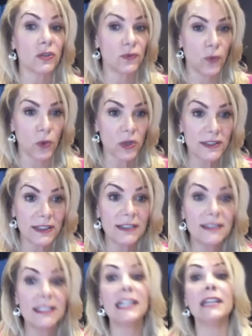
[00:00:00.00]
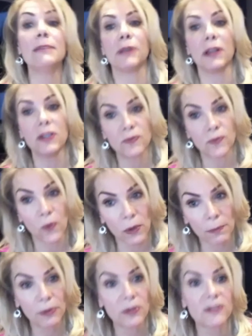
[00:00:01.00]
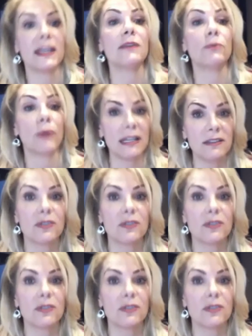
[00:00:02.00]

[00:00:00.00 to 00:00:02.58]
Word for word: It's 416 plus 4%, right?